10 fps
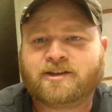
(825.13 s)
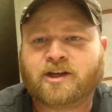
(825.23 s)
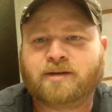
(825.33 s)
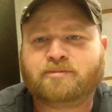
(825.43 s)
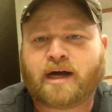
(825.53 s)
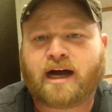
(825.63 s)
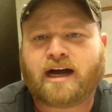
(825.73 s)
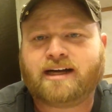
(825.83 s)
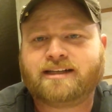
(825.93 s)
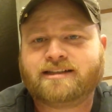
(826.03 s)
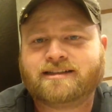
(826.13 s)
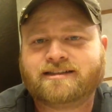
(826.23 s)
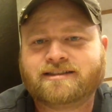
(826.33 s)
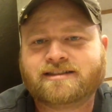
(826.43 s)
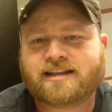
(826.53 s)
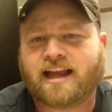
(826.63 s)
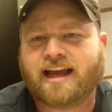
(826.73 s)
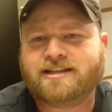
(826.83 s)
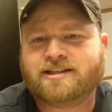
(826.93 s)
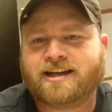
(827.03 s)
Good pod.
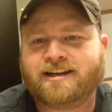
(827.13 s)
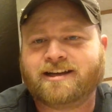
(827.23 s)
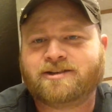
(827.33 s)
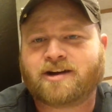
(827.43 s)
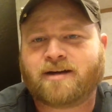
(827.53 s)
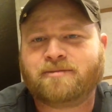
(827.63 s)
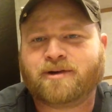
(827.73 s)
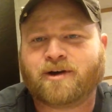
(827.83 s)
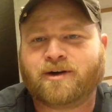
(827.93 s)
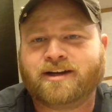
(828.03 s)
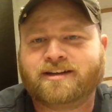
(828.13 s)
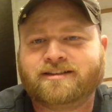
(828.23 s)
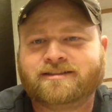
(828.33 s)
Slade, you done a good job growing it.